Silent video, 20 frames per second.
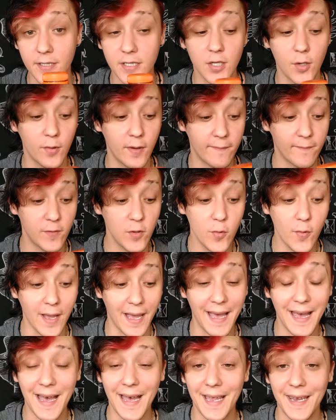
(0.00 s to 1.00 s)
So if you
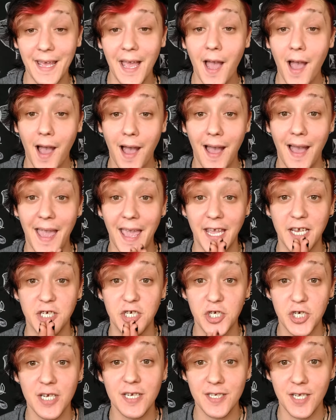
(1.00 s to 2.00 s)
add a
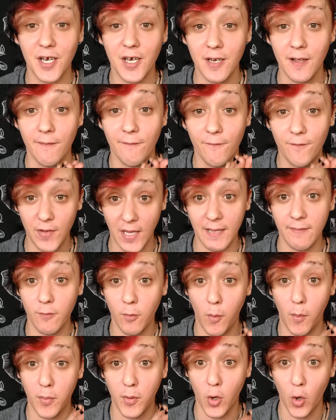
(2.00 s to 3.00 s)
shit ton of
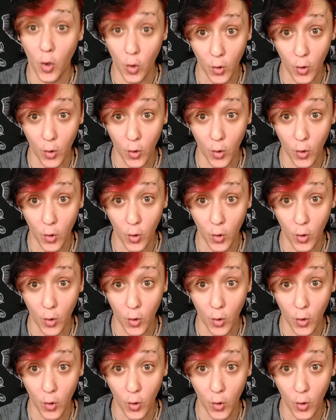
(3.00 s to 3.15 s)
flammable